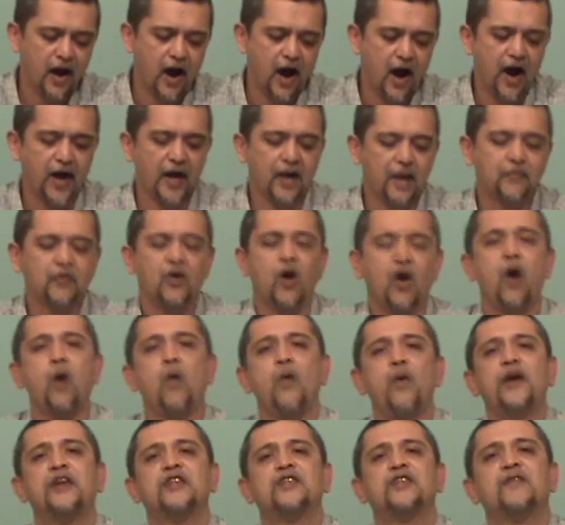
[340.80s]
I am
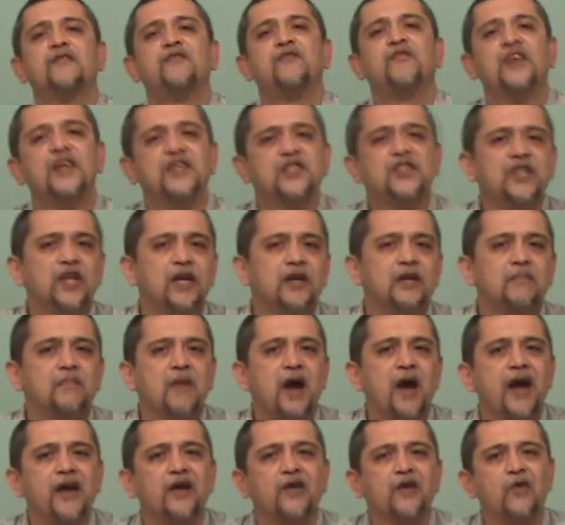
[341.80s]
going to visit
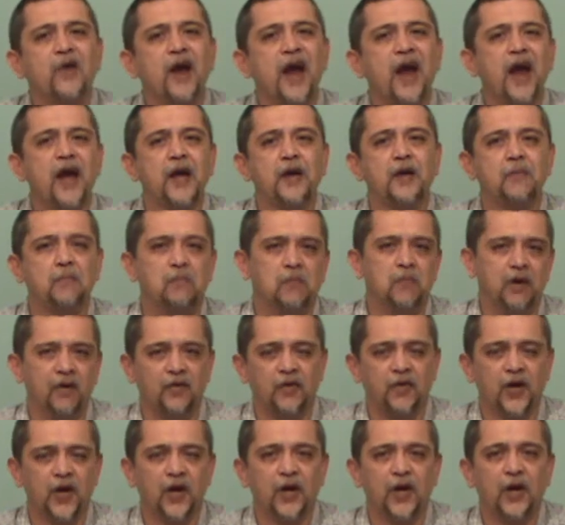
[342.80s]
my
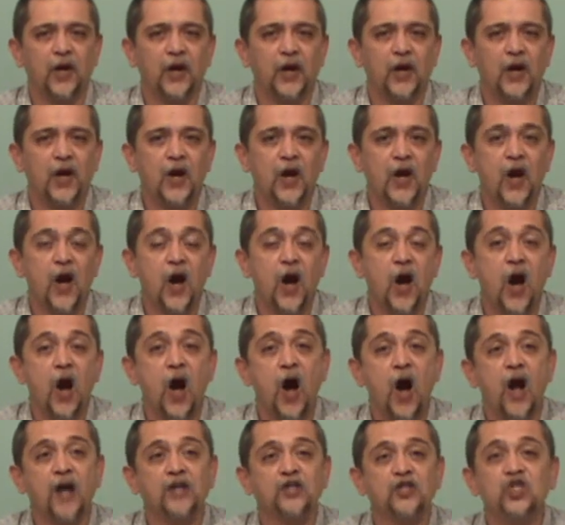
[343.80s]
grandmother
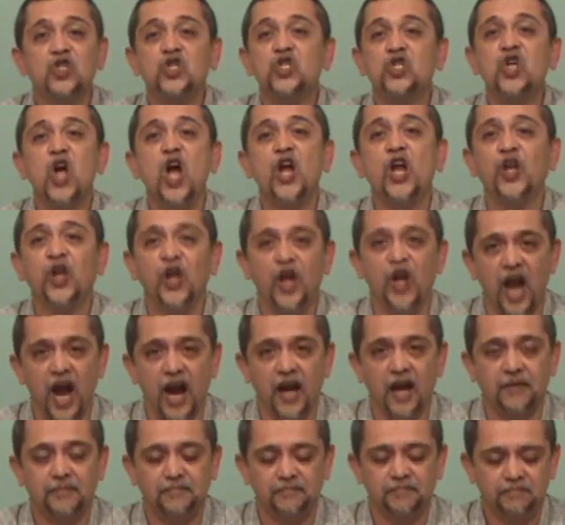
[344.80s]
on
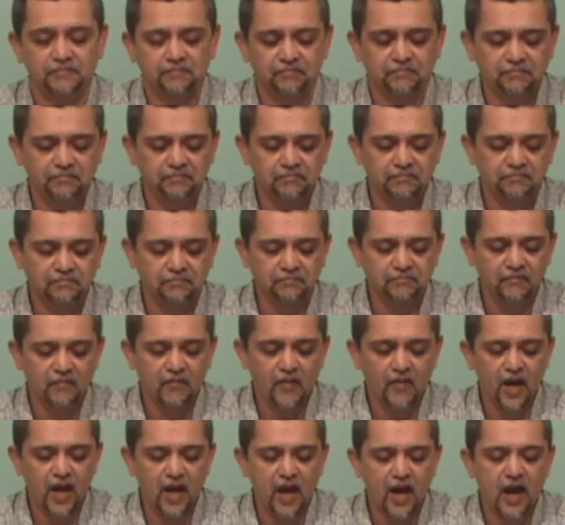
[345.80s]
Sunday.
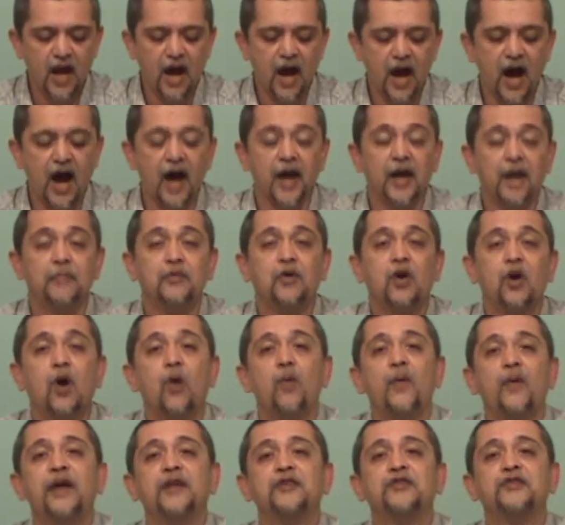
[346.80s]
I am
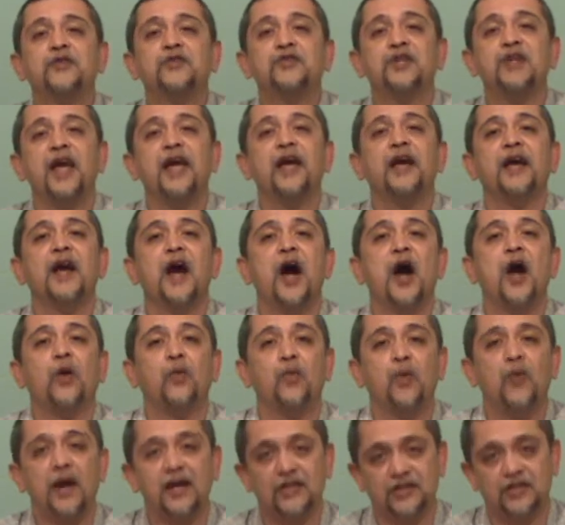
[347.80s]
going to take a
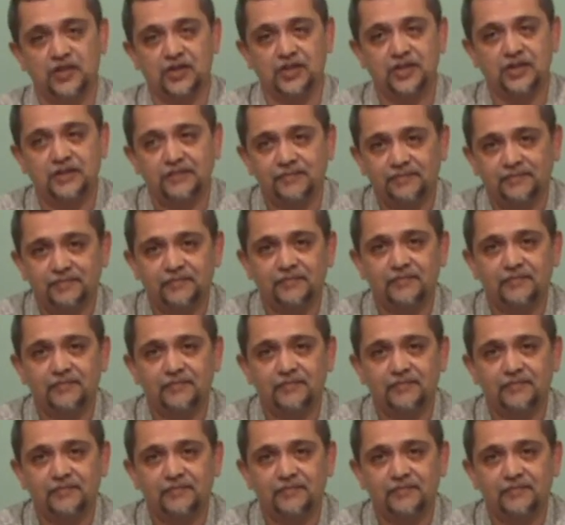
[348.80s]
rest.